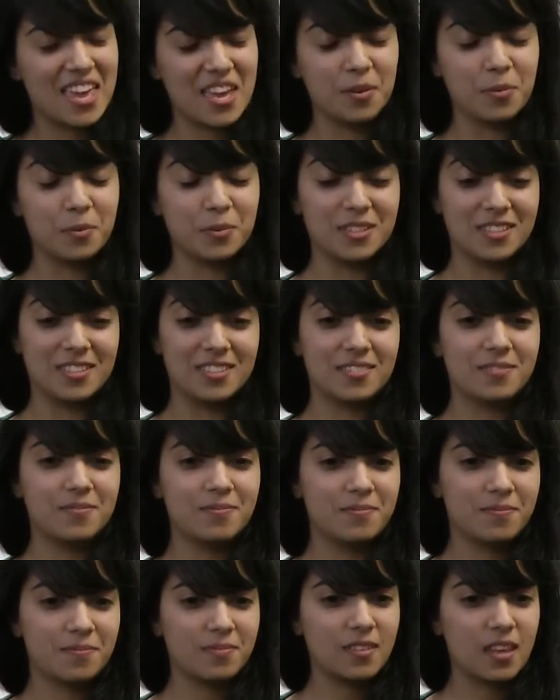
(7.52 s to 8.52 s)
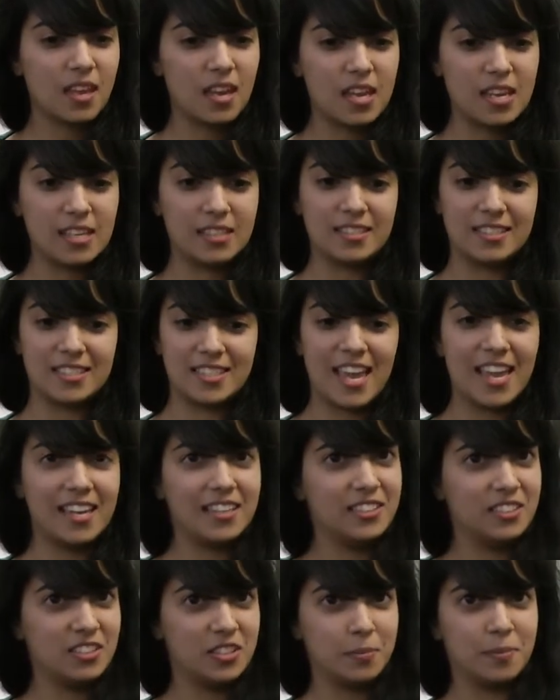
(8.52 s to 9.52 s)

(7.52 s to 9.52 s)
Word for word: it was insane